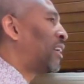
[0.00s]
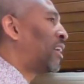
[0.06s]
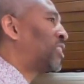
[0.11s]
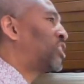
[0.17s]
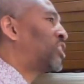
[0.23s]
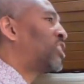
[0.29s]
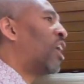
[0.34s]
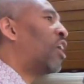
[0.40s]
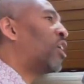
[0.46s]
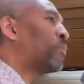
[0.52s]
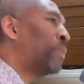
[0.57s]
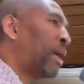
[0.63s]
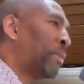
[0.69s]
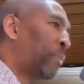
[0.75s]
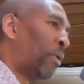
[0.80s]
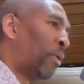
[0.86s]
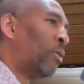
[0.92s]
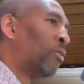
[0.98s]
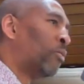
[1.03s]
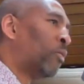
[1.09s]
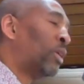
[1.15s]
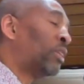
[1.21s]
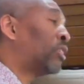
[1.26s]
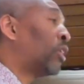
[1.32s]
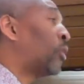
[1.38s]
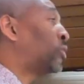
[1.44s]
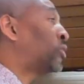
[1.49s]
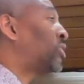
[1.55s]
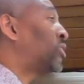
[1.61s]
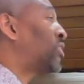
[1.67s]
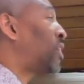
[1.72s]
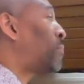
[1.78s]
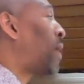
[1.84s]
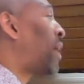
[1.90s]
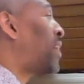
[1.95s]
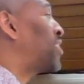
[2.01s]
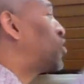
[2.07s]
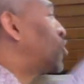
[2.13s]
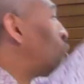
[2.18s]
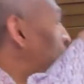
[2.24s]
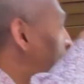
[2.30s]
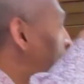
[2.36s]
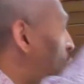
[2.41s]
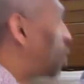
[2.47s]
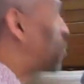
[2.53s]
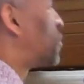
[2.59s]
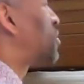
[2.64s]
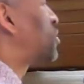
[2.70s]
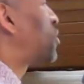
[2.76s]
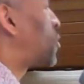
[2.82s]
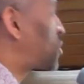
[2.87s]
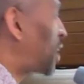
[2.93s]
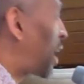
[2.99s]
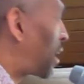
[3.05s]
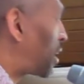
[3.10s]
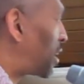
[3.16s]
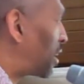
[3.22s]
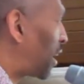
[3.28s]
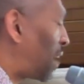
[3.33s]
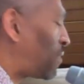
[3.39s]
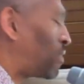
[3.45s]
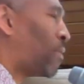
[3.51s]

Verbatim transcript: us young people would go to somebody's youth service on Saturday night.